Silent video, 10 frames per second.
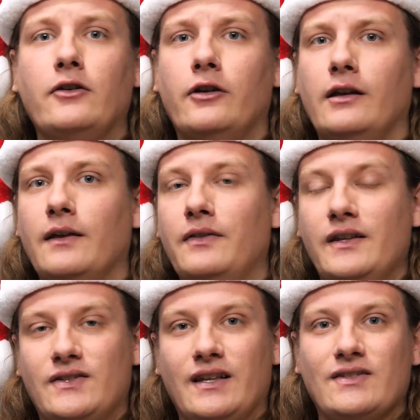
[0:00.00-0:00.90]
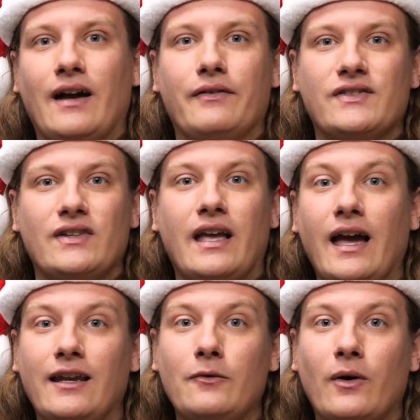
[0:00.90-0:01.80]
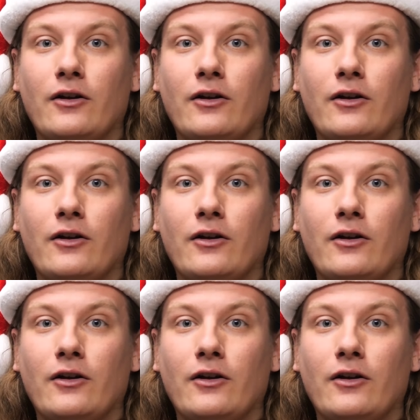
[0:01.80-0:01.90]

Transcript: You can get these things obviously anywhere.